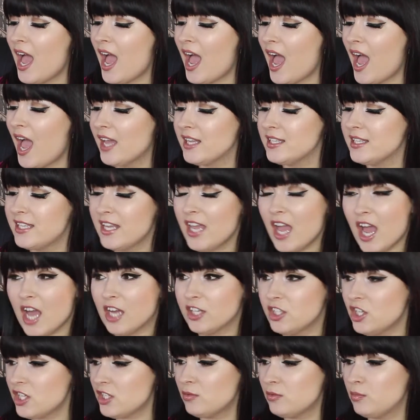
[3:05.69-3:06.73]
And yeah,
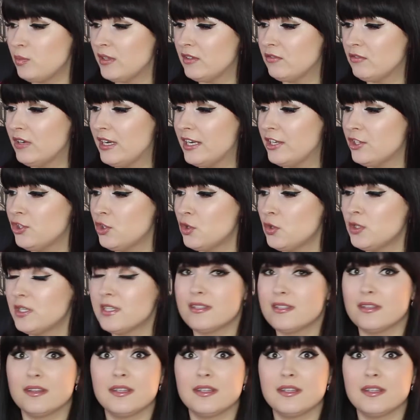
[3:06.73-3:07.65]
I've just been really enjoying this.